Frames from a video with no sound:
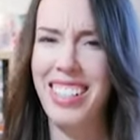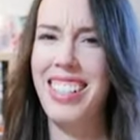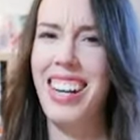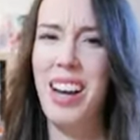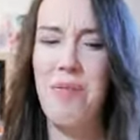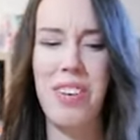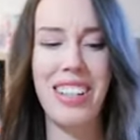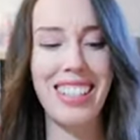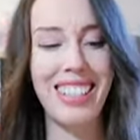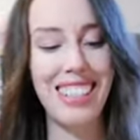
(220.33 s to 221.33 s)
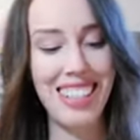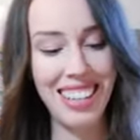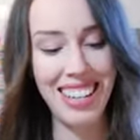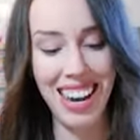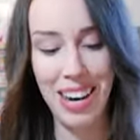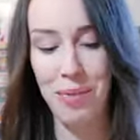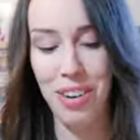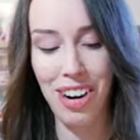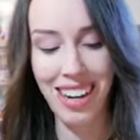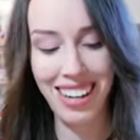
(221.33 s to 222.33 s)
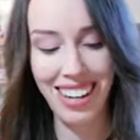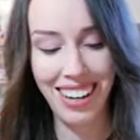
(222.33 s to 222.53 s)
Damn, what a sick name, right?